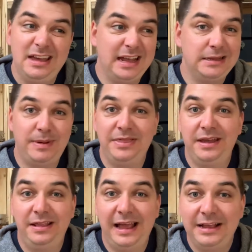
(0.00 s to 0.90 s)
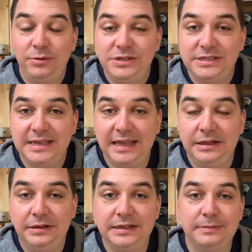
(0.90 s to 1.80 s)
expand their language
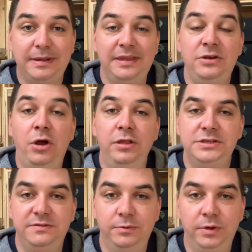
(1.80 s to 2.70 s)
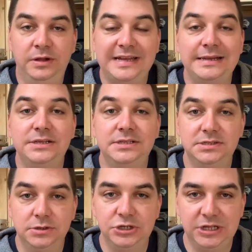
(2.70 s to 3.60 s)
skills, expand their knowledge of the world, and to
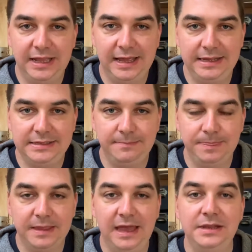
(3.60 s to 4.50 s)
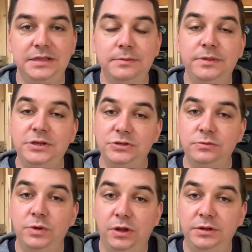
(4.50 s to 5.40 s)
socialise. And some of the
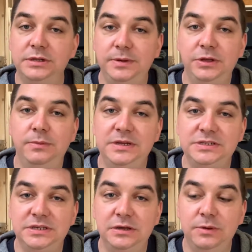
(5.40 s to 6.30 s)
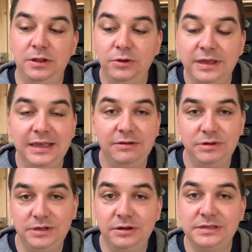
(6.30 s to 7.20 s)
children will also be coming to you looking at
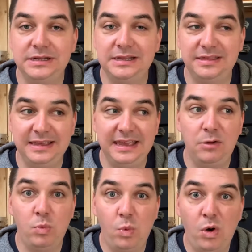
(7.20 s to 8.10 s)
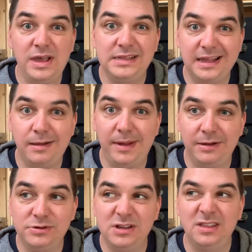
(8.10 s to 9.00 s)
resources and thinking, what is that
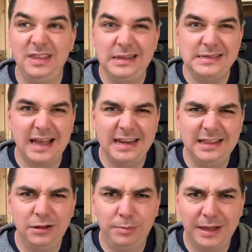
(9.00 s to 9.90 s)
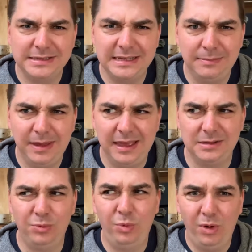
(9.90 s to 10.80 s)
about? These tiny little plastic
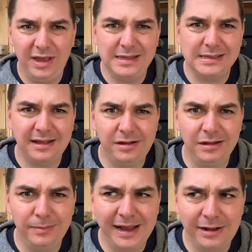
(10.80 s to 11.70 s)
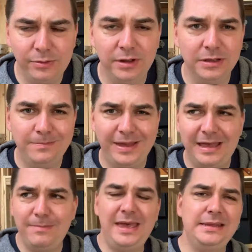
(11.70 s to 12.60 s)
bears, what is that all about?
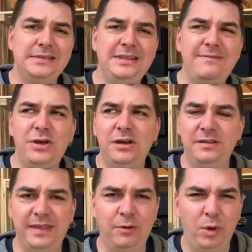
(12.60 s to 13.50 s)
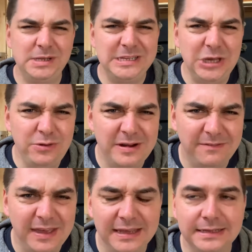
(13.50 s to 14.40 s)
Compare bears, never heard of that. What's a
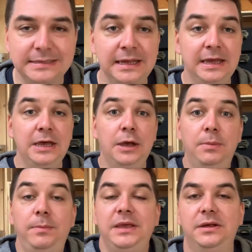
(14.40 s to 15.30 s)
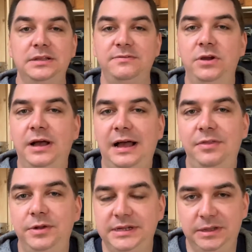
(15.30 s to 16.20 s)
Unifix? But because they've not had
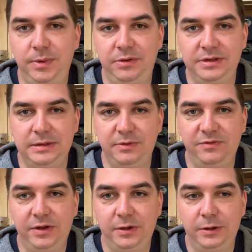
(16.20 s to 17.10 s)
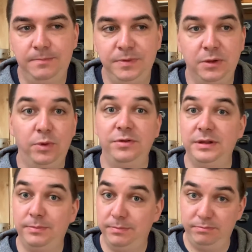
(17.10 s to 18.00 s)
those experiences before, whether it's
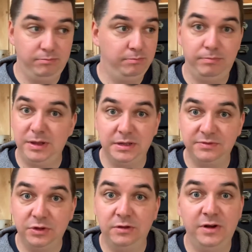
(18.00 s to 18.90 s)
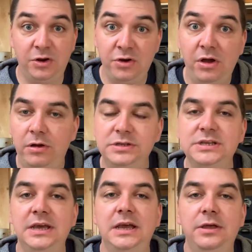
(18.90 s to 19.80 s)
because of COVID or not,
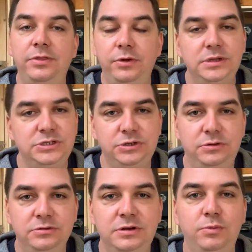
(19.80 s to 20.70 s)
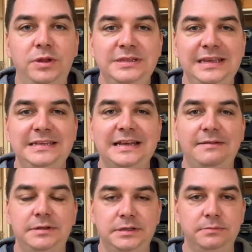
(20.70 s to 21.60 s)
those children will need to
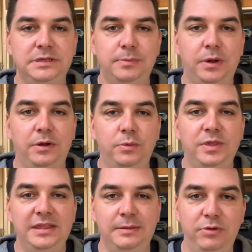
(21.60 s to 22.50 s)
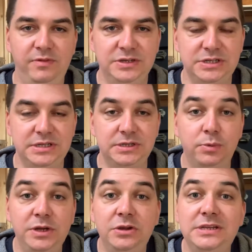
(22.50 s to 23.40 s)
have some support within the provision. So
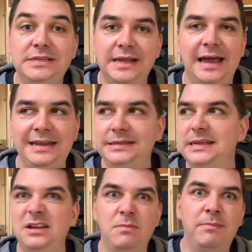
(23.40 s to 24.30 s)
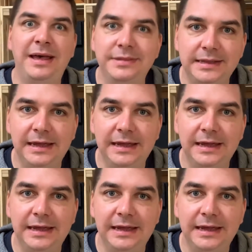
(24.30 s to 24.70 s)
when you're designing, say, your maths